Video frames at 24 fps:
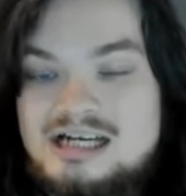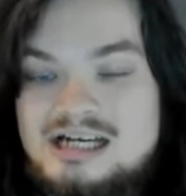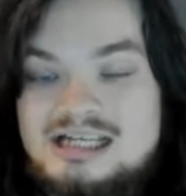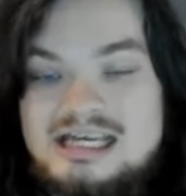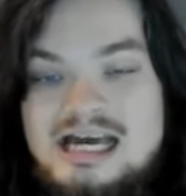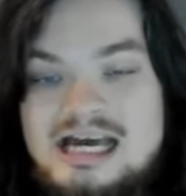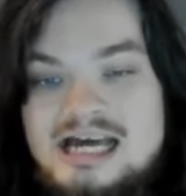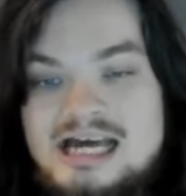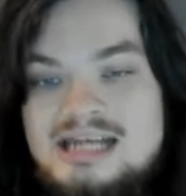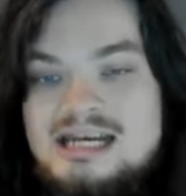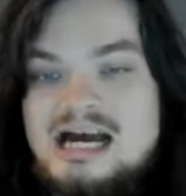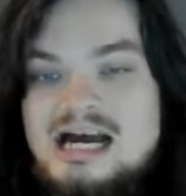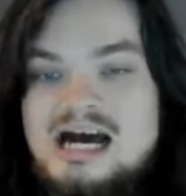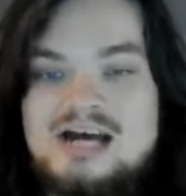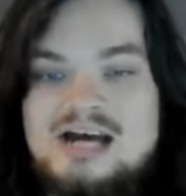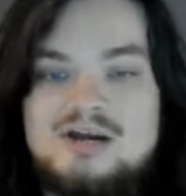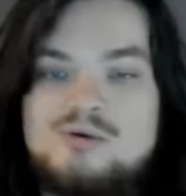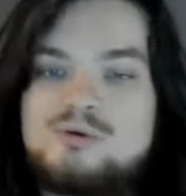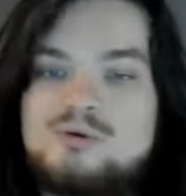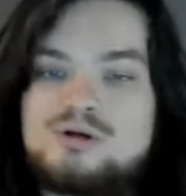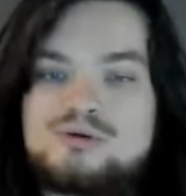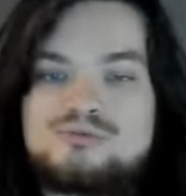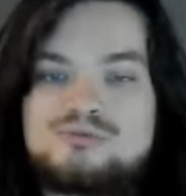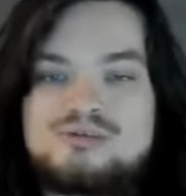Again, I don't
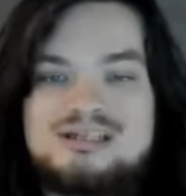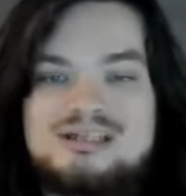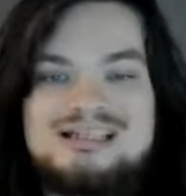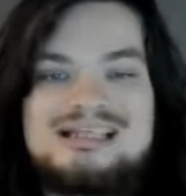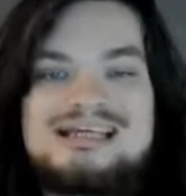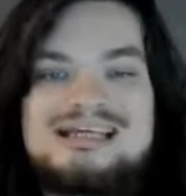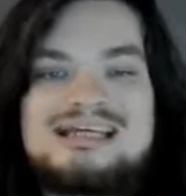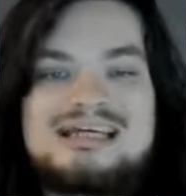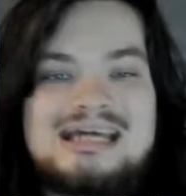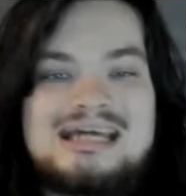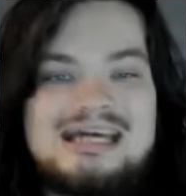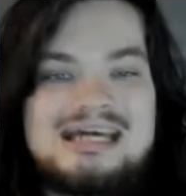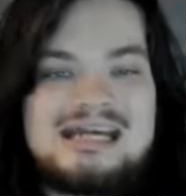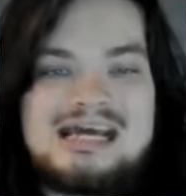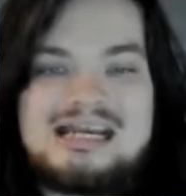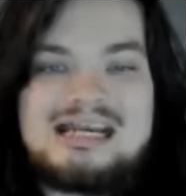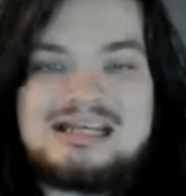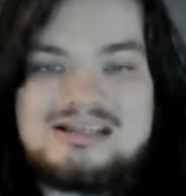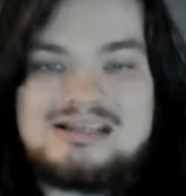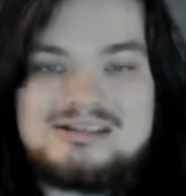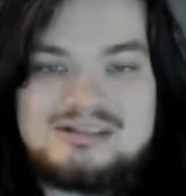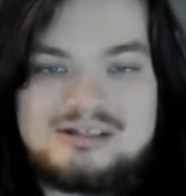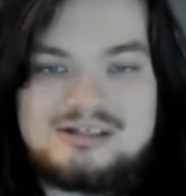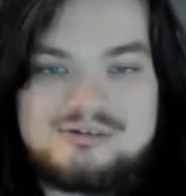want to relitigate
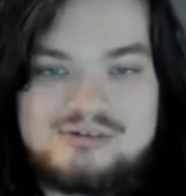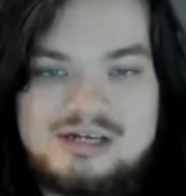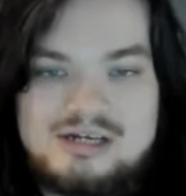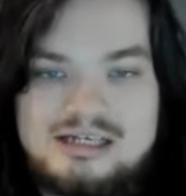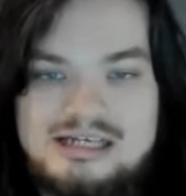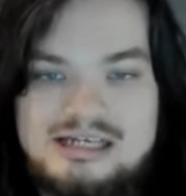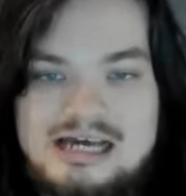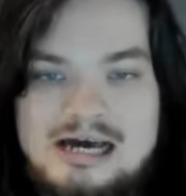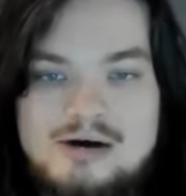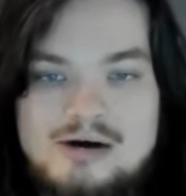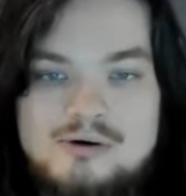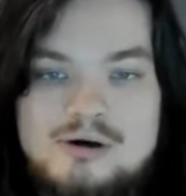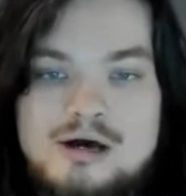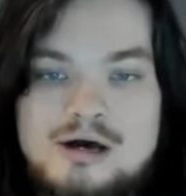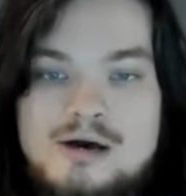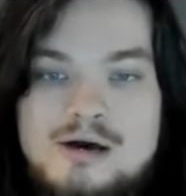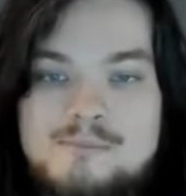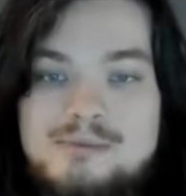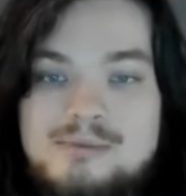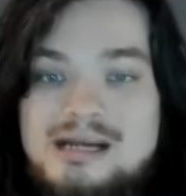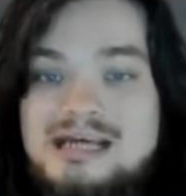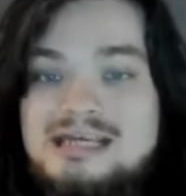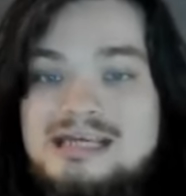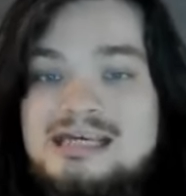anything right now,
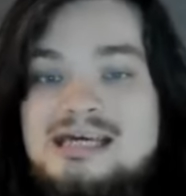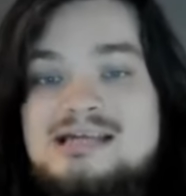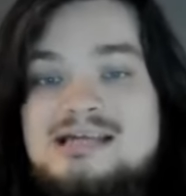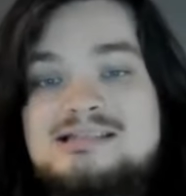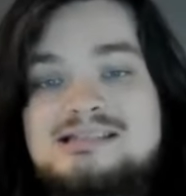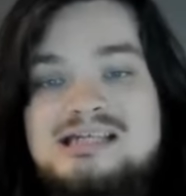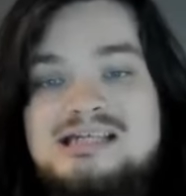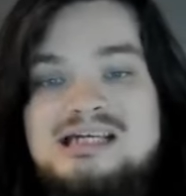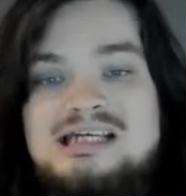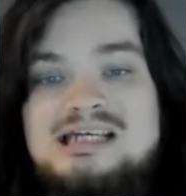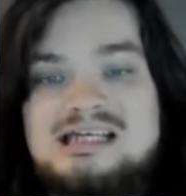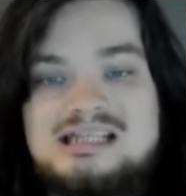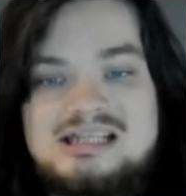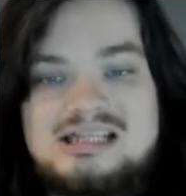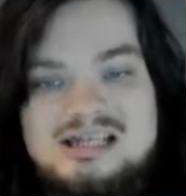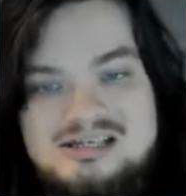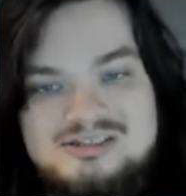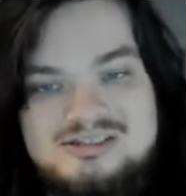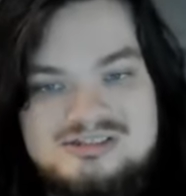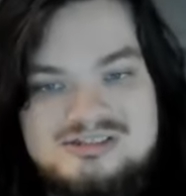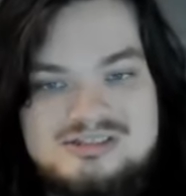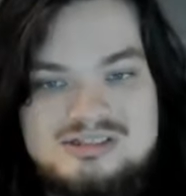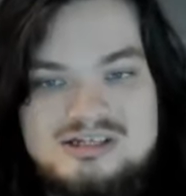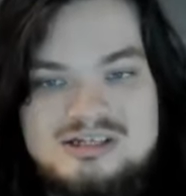but I can tell you
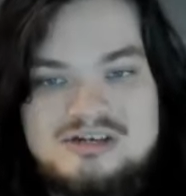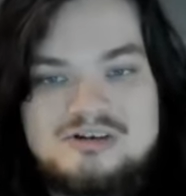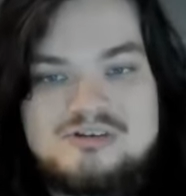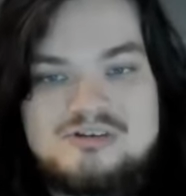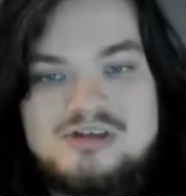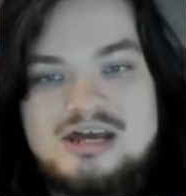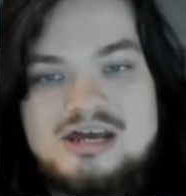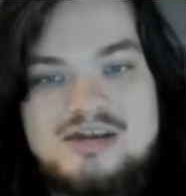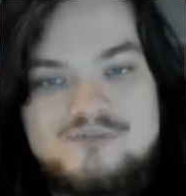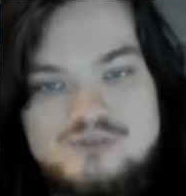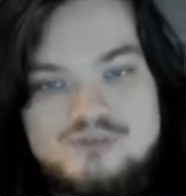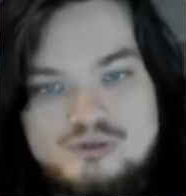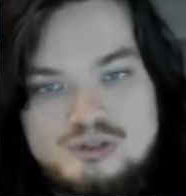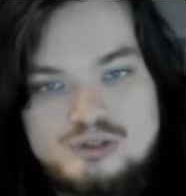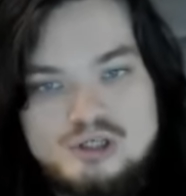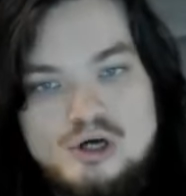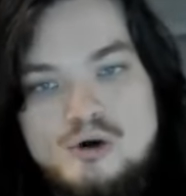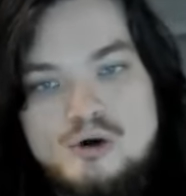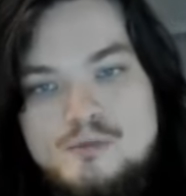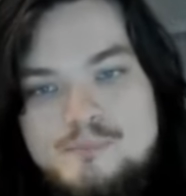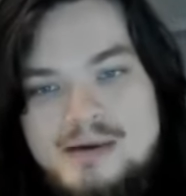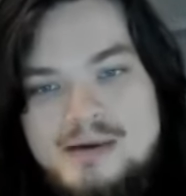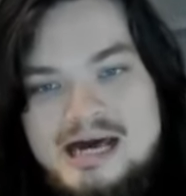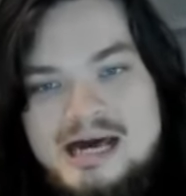this, that if you
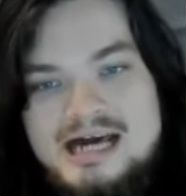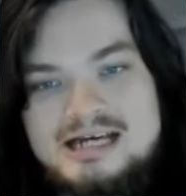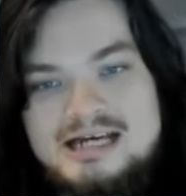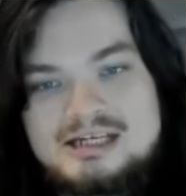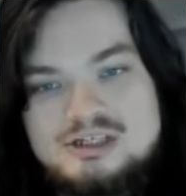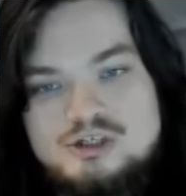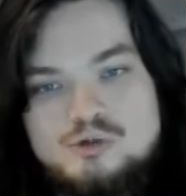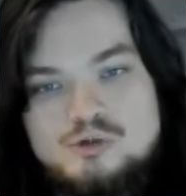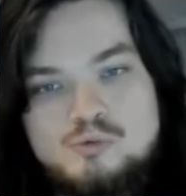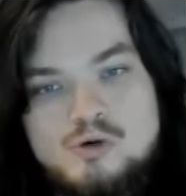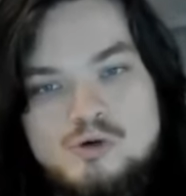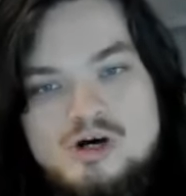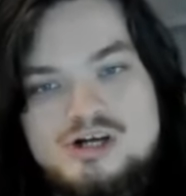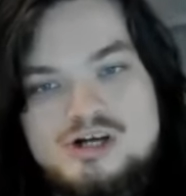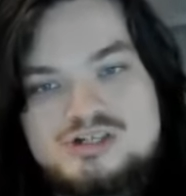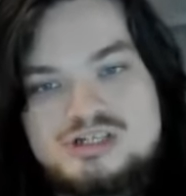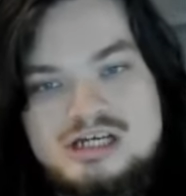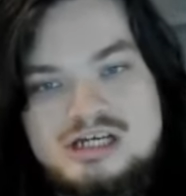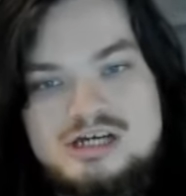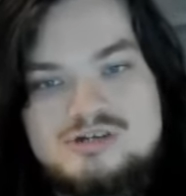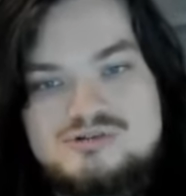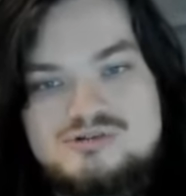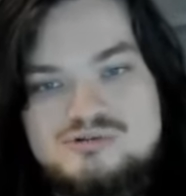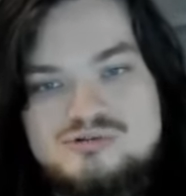go back and you watch
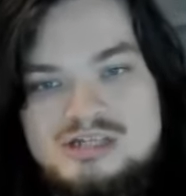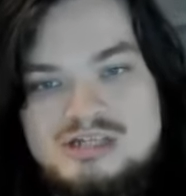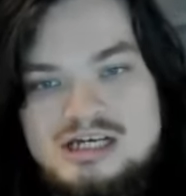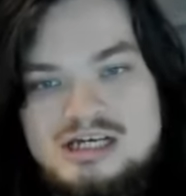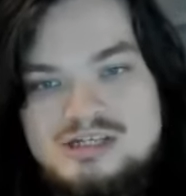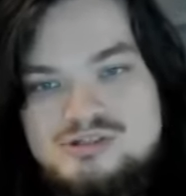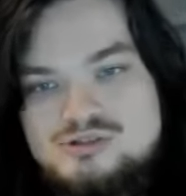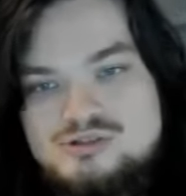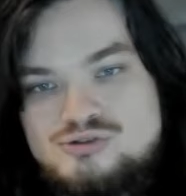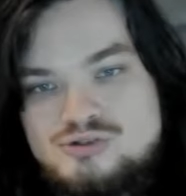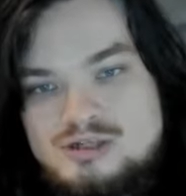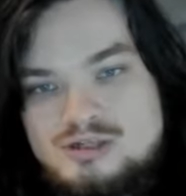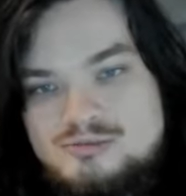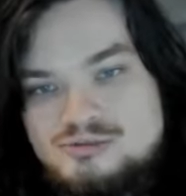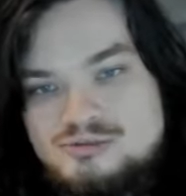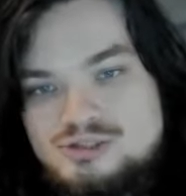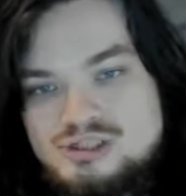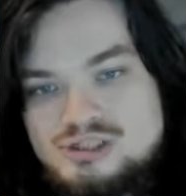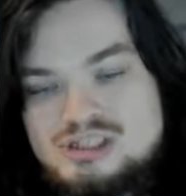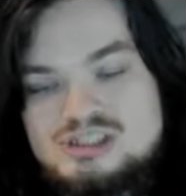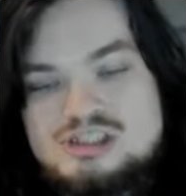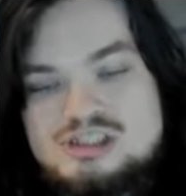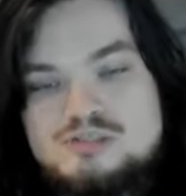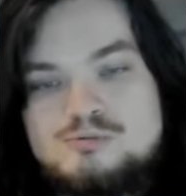Andrew Tate's streams,
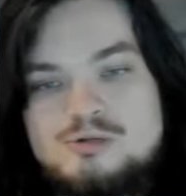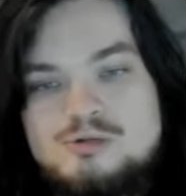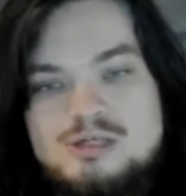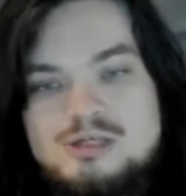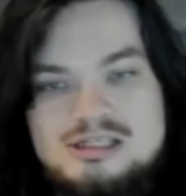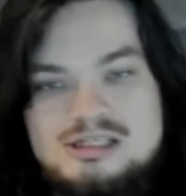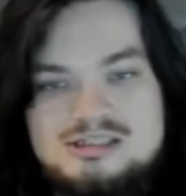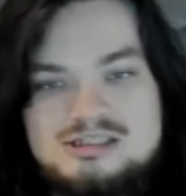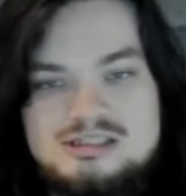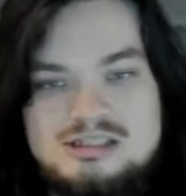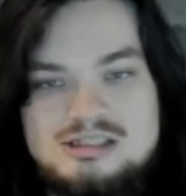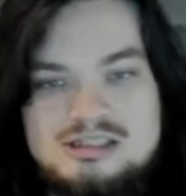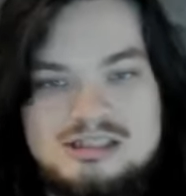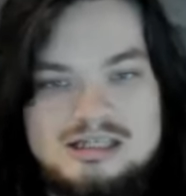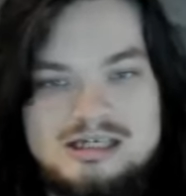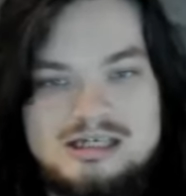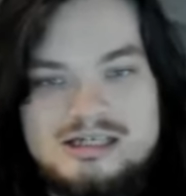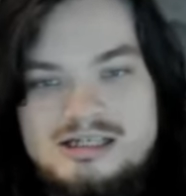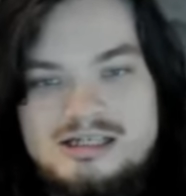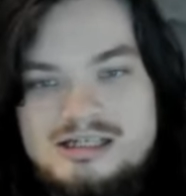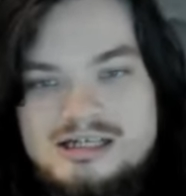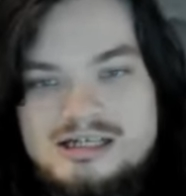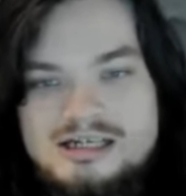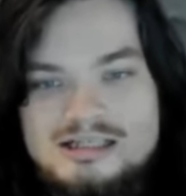and this is when it gets into the
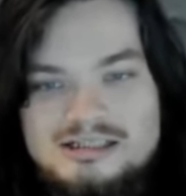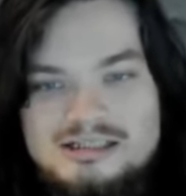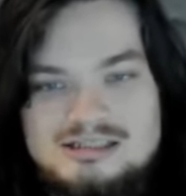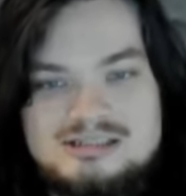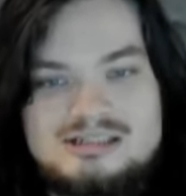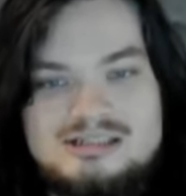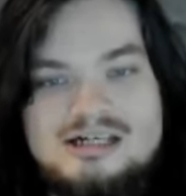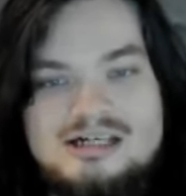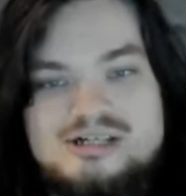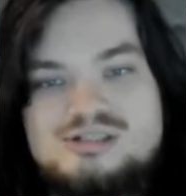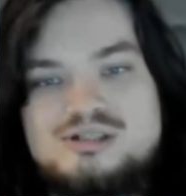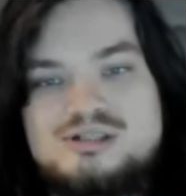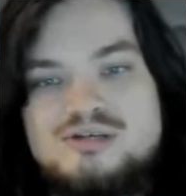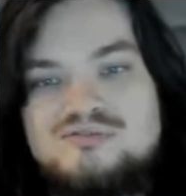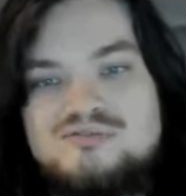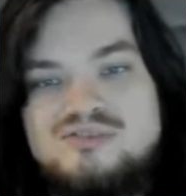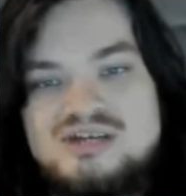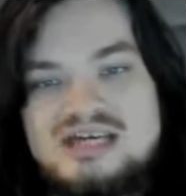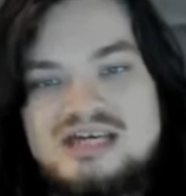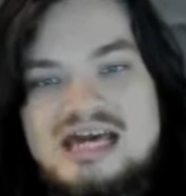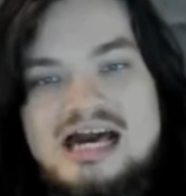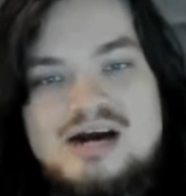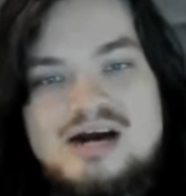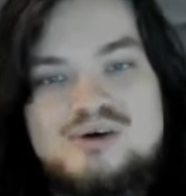discussion of
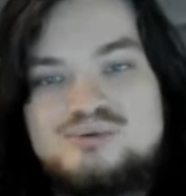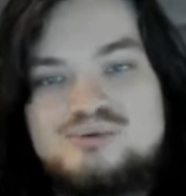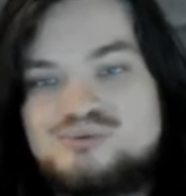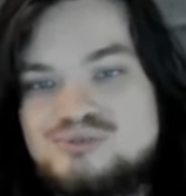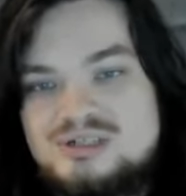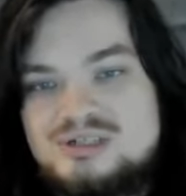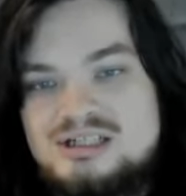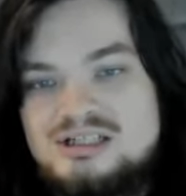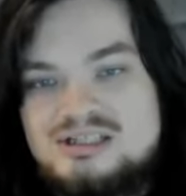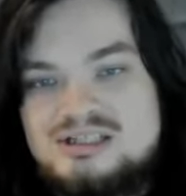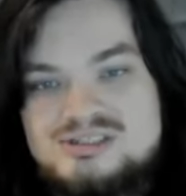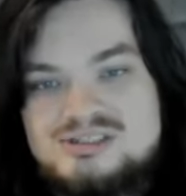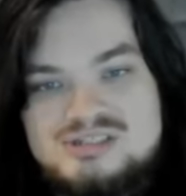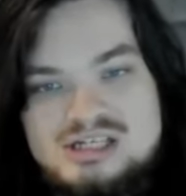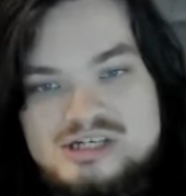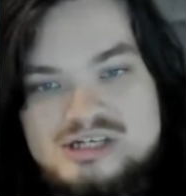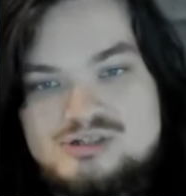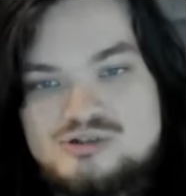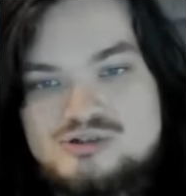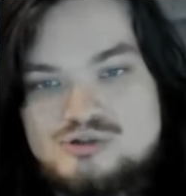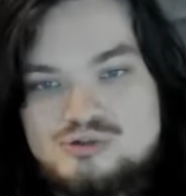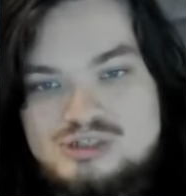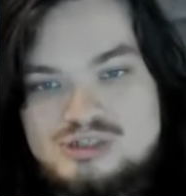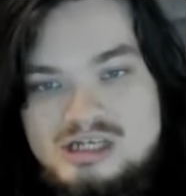like how real is
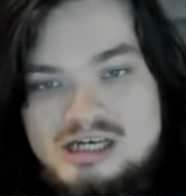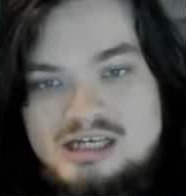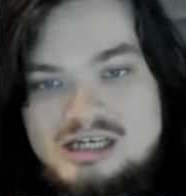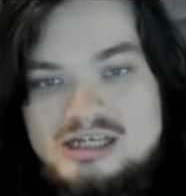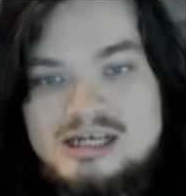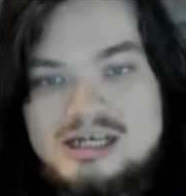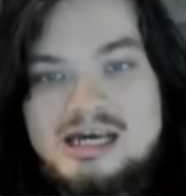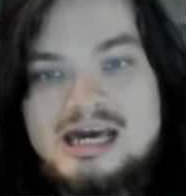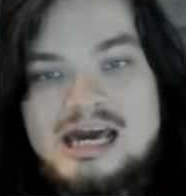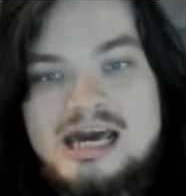Andrew Tate.